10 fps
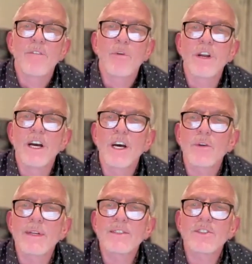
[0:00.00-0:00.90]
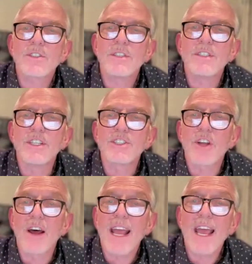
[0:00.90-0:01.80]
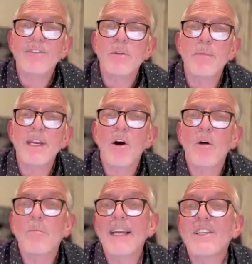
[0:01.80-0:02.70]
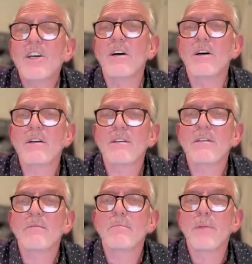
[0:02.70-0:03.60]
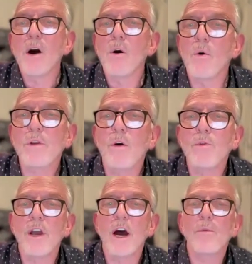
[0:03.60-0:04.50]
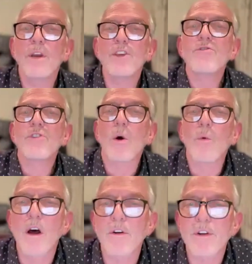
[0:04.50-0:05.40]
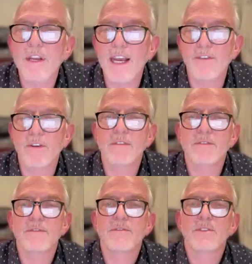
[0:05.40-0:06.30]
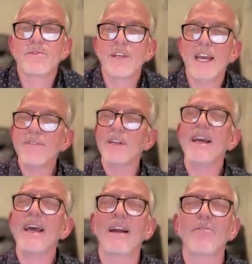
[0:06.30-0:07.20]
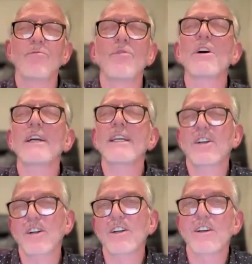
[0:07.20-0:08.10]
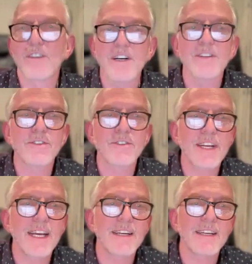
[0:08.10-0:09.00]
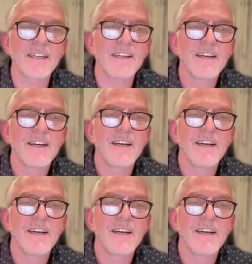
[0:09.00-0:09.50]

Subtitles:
For an utterance does not have to be on my tongue. Behold, O Yahweh, you know it altogether. So David had a really clear understanding